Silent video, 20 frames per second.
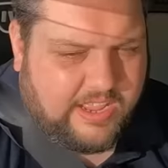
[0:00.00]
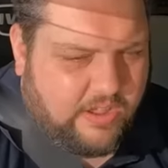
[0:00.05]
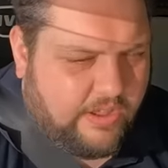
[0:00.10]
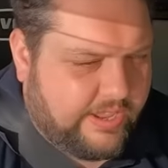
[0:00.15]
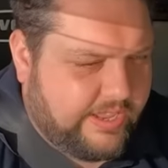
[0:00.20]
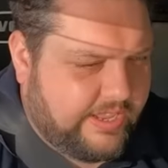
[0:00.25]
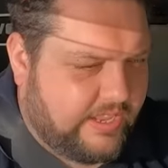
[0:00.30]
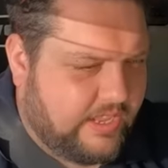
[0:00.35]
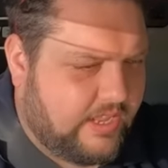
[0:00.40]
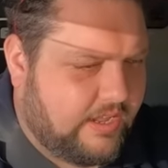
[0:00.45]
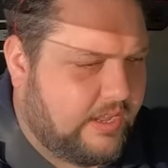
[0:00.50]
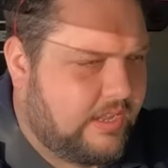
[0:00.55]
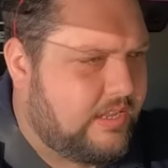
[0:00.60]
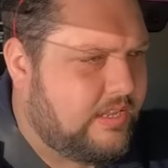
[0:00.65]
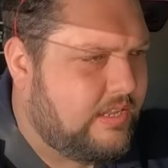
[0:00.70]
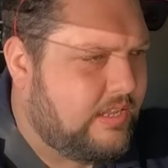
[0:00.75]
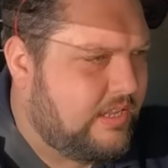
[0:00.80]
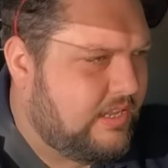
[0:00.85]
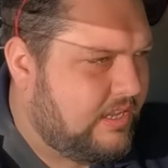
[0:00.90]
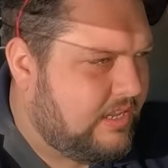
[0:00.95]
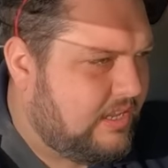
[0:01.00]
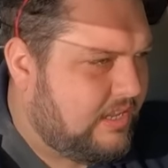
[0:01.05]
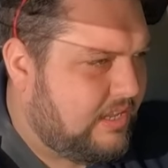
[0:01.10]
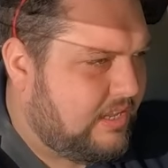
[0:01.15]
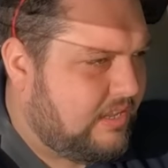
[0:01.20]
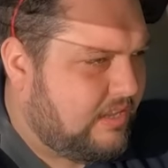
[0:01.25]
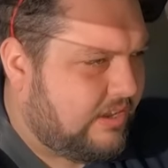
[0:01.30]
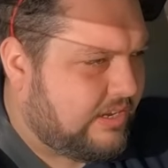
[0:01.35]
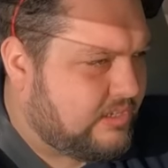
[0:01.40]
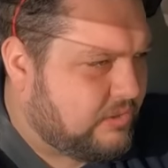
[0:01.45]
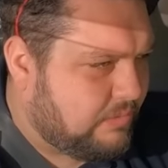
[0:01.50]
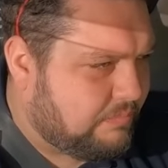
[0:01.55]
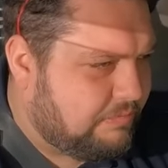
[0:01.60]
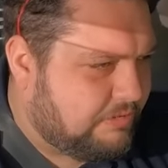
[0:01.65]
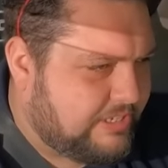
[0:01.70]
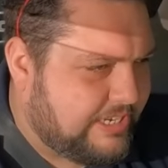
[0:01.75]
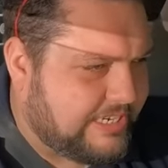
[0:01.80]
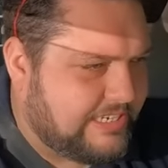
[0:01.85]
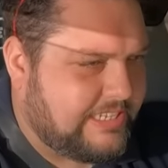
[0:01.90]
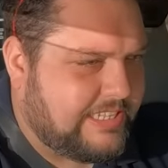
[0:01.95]
I sort of
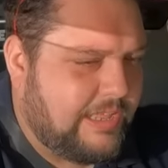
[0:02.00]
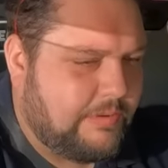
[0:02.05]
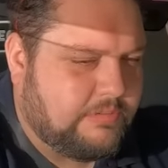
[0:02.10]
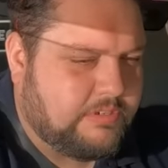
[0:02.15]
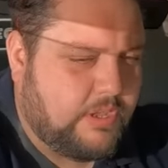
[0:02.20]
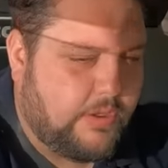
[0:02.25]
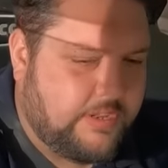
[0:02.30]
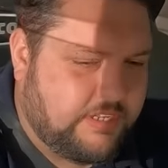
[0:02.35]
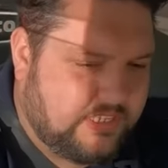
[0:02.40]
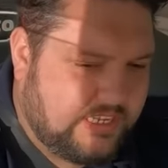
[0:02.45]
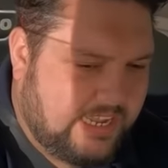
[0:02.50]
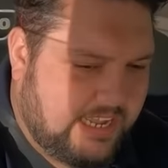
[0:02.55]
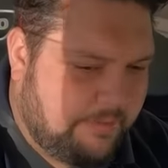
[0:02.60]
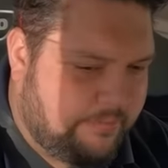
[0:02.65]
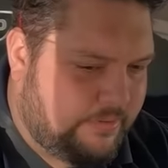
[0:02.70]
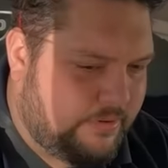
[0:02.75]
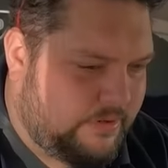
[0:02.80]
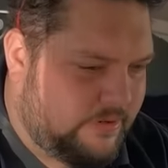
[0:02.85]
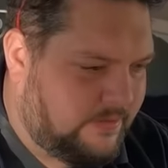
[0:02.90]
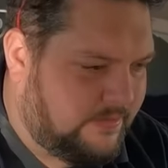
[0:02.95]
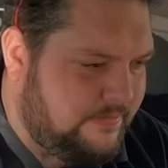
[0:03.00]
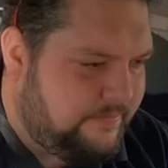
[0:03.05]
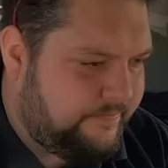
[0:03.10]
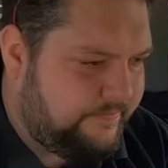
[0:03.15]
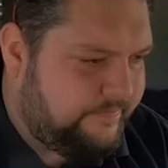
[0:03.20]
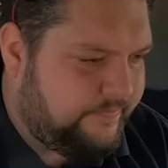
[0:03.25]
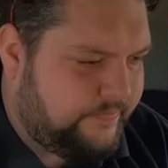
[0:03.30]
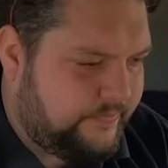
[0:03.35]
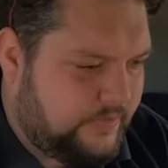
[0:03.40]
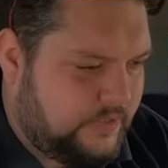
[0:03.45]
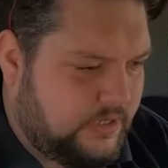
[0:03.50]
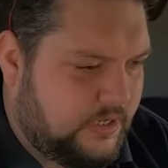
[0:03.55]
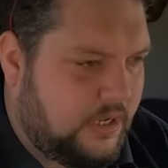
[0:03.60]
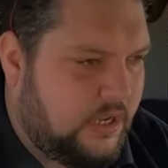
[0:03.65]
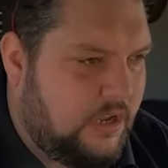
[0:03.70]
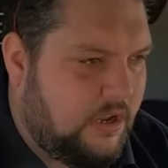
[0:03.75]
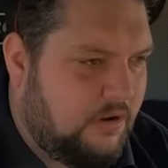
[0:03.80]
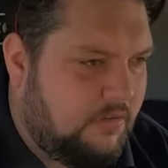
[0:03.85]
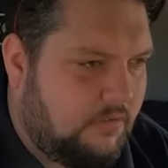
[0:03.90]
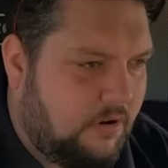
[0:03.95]
predicted that was going to happen.
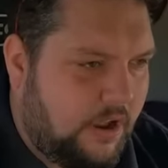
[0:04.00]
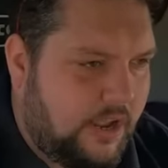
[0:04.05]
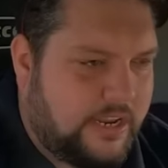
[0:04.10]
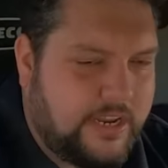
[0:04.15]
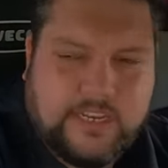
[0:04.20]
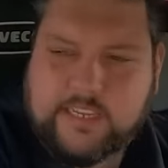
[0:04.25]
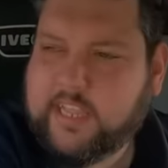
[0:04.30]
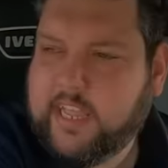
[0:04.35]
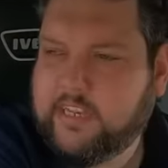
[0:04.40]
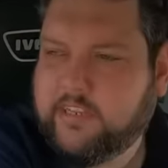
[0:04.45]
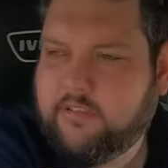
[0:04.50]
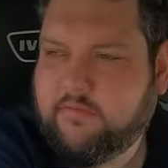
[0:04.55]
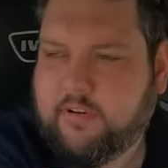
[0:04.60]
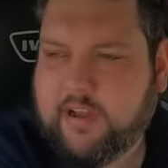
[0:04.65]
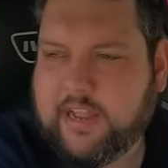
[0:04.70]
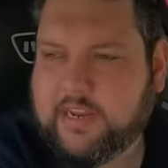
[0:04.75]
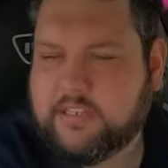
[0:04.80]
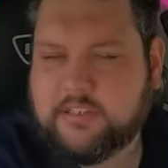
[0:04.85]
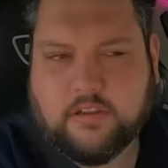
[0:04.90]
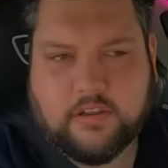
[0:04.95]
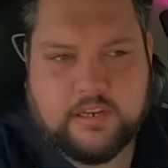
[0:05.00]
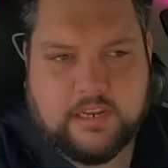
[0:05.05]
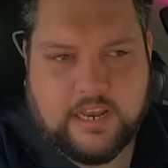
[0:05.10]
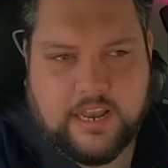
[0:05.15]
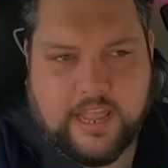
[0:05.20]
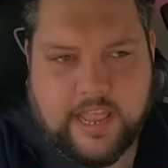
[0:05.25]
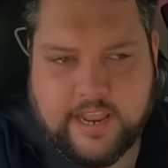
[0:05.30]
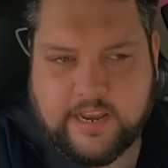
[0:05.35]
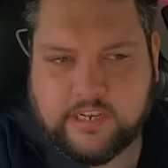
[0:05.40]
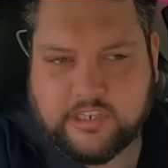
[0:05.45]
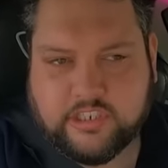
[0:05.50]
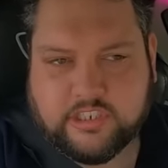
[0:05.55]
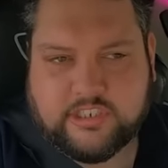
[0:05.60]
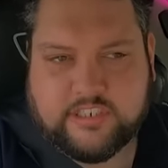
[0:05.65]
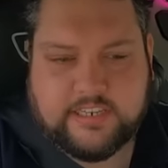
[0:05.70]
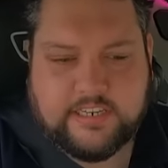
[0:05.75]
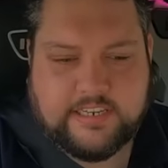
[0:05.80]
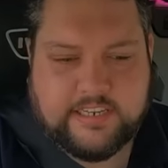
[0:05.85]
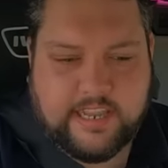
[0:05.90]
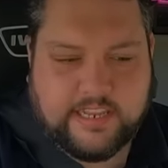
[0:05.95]
Right, I need to get into the right-hand side of the lane, just
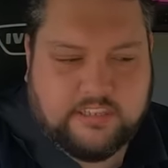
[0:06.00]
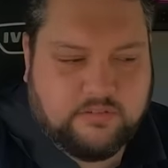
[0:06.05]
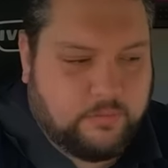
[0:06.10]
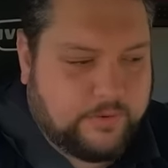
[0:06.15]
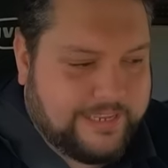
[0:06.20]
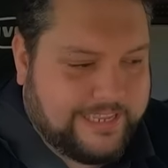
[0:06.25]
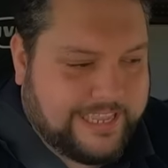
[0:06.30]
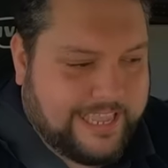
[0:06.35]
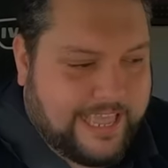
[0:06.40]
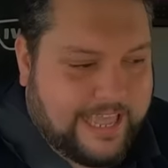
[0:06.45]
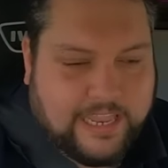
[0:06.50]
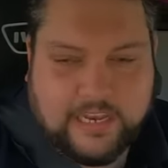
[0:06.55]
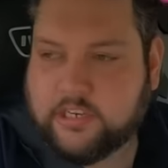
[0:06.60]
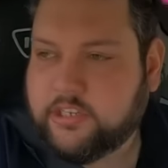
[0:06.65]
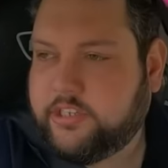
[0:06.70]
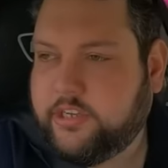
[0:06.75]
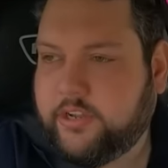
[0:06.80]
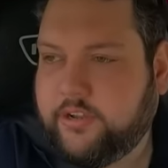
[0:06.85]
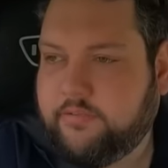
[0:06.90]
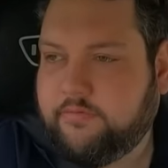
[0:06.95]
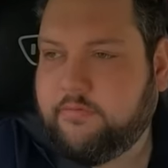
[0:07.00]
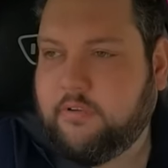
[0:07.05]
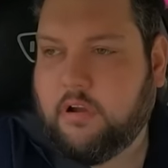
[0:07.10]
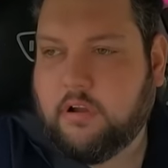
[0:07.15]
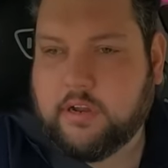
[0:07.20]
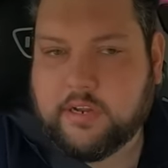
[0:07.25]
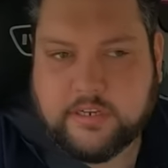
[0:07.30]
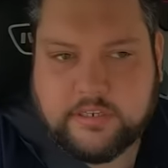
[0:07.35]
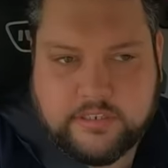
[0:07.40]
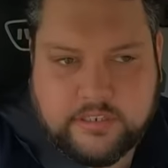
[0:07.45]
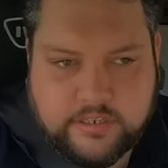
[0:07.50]
in case we can turn right.